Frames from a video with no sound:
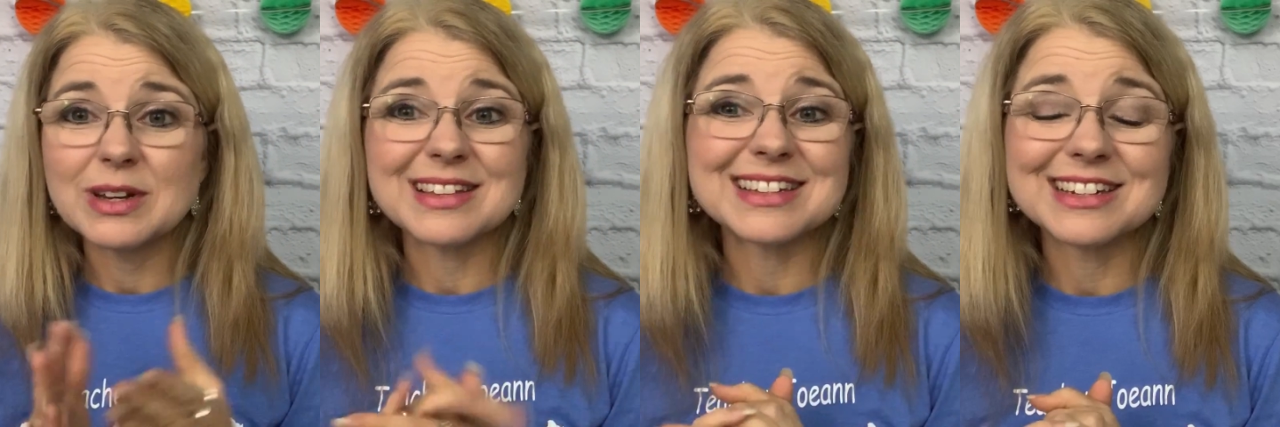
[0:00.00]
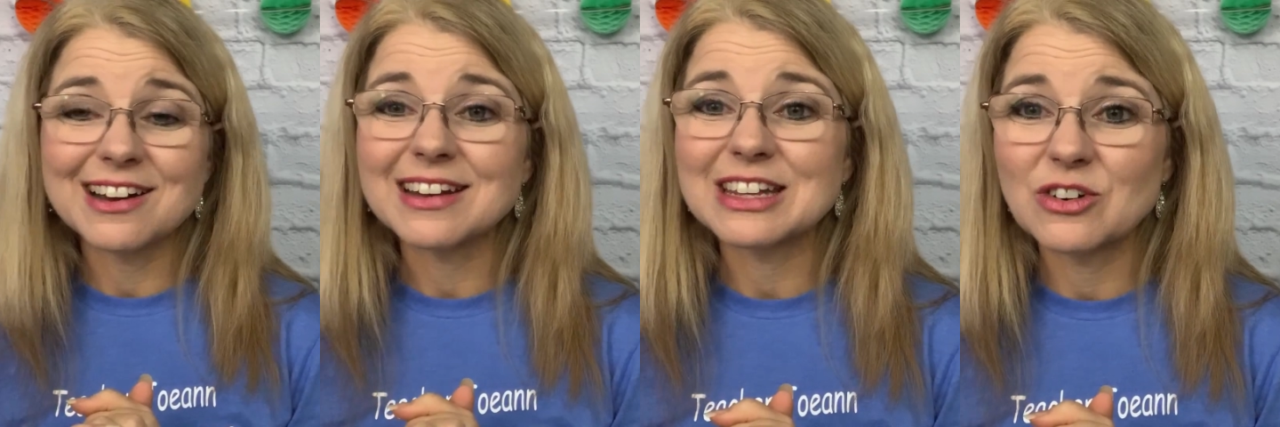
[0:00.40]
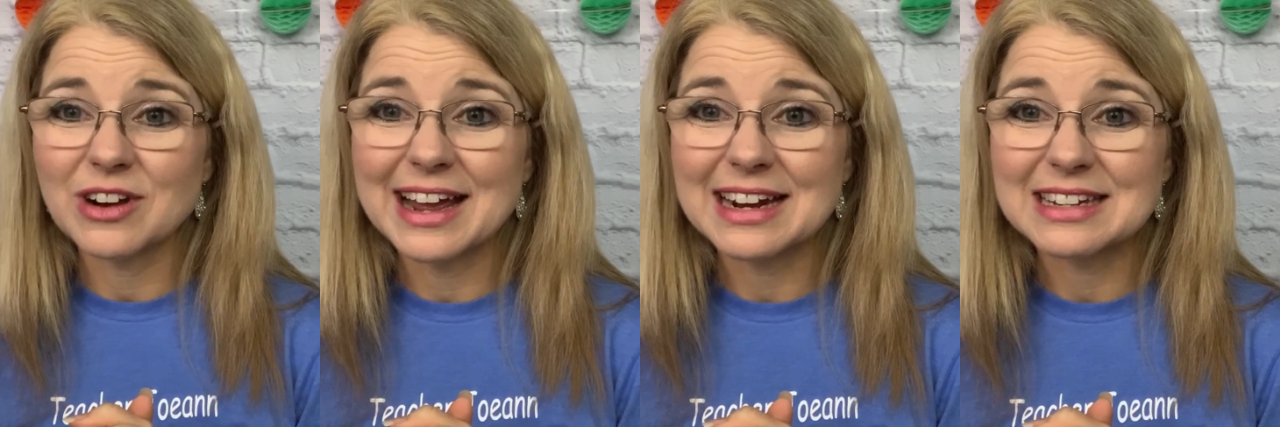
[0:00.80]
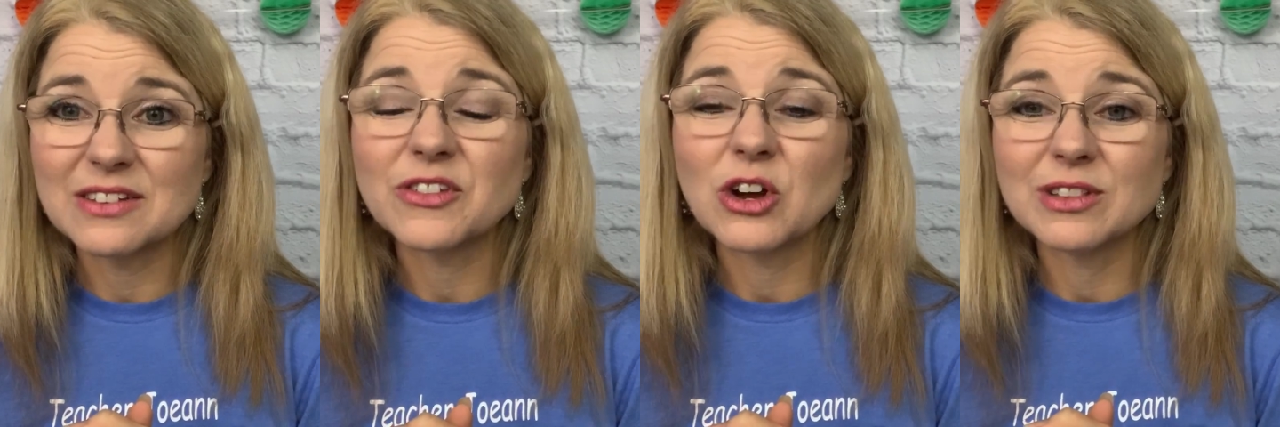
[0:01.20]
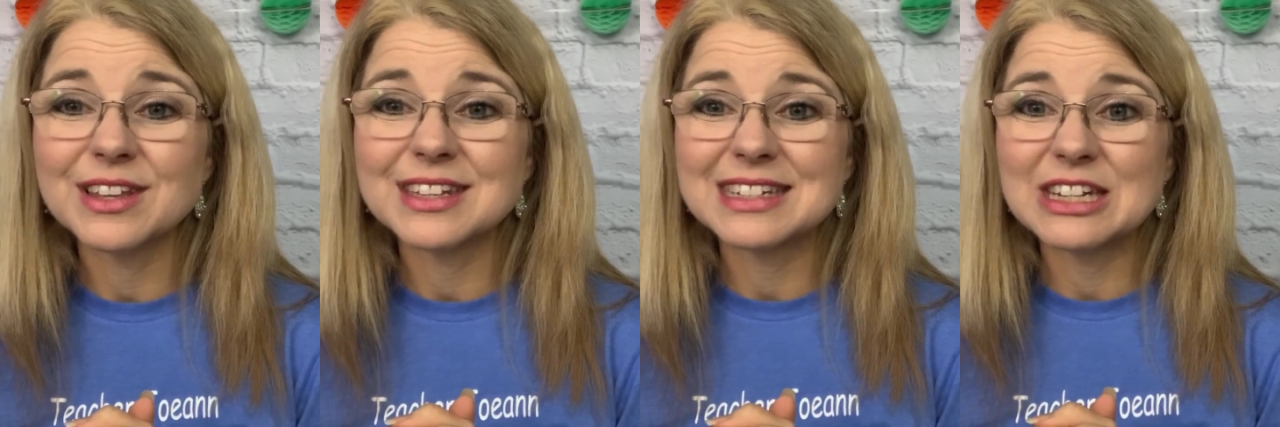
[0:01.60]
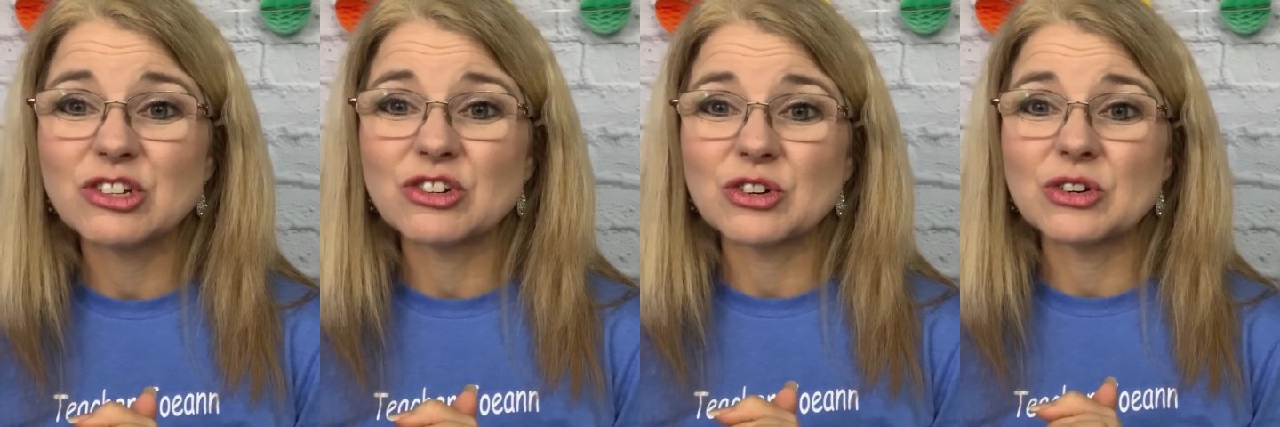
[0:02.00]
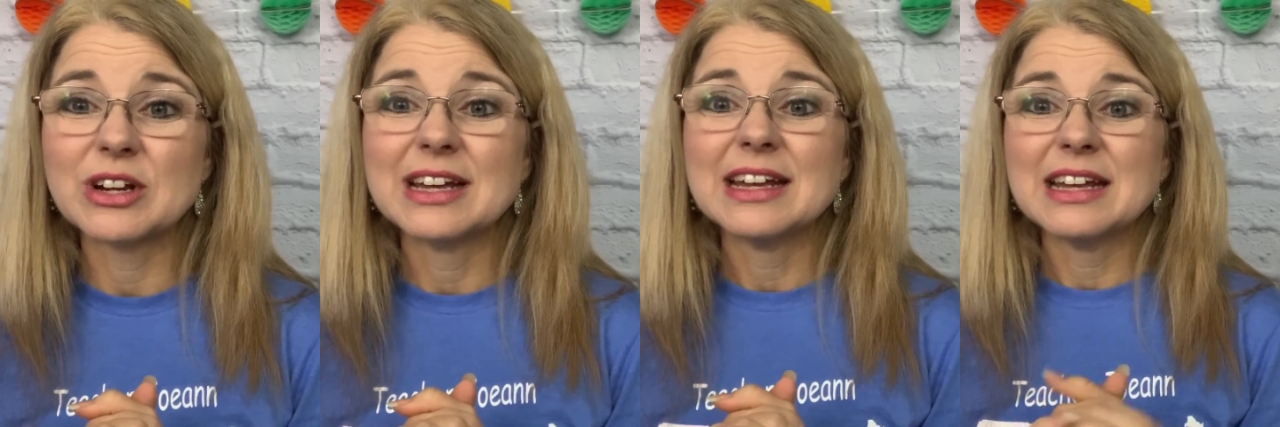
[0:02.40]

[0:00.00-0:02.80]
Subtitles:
and it's not interactive. Only the teacher